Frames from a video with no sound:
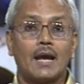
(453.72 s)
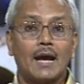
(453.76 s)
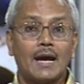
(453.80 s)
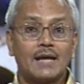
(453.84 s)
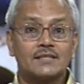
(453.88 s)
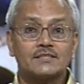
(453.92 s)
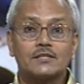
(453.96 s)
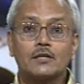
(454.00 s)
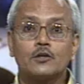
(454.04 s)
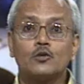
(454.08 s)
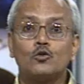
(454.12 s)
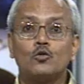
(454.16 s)

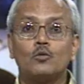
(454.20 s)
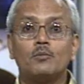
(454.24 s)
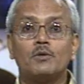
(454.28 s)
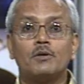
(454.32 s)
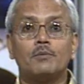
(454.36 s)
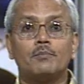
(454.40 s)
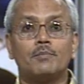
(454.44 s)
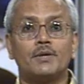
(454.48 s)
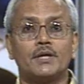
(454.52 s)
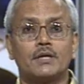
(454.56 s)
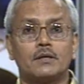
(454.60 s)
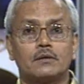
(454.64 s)
as a
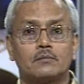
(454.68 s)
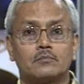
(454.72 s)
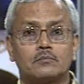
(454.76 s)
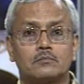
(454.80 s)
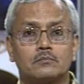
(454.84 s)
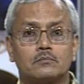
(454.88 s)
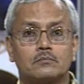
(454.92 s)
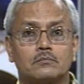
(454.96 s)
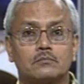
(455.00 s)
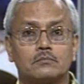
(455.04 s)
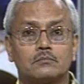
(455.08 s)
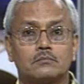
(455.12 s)
human being.
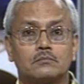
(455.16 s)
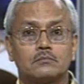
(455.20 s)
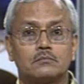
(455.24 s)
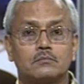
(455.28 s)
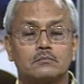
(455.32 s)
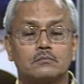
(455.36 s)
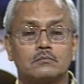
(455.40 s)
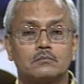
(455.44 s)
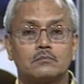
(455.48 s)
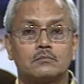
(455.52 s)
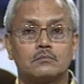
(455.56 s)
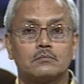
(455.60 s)

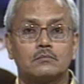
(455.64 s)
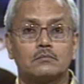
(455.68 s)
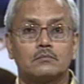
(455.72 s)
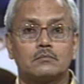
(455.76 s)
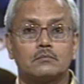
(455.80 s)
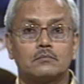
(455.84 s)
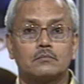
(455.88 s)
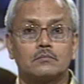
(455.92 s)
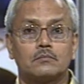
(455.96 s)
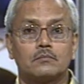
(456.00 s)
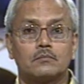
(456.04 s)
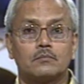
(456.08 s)

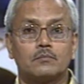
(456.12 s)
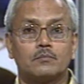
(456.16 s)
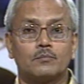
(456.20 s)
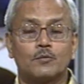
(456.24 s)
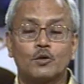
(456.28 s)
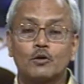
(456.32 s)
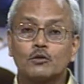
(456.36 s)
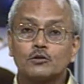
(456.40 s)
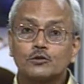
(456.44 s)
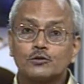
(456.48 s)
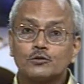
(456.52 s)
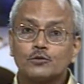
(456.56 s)

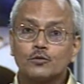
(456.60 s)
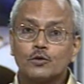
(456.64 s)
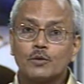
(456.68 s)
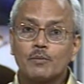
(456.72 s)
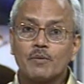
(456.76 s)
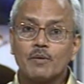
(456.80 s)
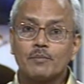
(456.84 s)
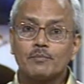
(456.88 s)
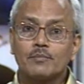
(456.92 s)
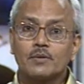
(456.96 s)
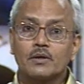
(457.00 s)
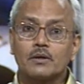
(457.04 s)
Because you
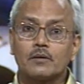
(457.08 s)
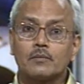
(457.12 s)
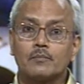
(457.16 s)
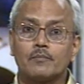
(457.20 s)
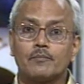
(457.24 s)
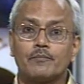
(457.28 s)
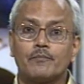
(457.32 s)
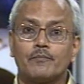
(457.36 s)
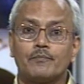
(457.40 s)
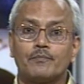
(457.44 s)
remember,